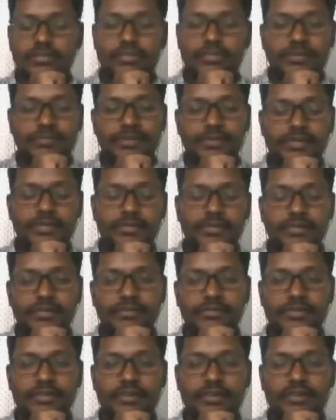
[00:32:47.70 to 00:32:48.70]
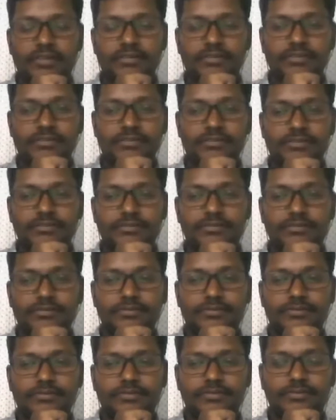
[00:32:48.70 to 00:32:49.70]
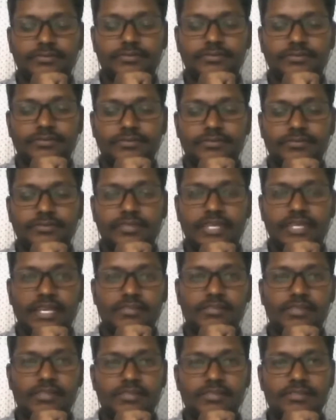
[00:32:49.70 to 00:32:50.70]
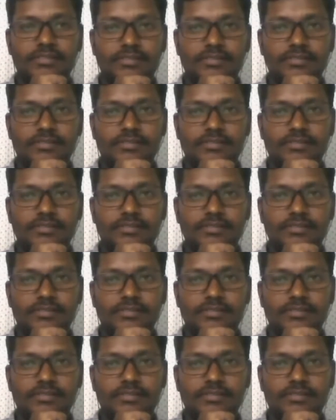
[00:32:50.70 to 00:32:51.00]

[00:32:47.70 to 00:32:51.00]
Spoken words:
definitely, definitely. Yes, yes.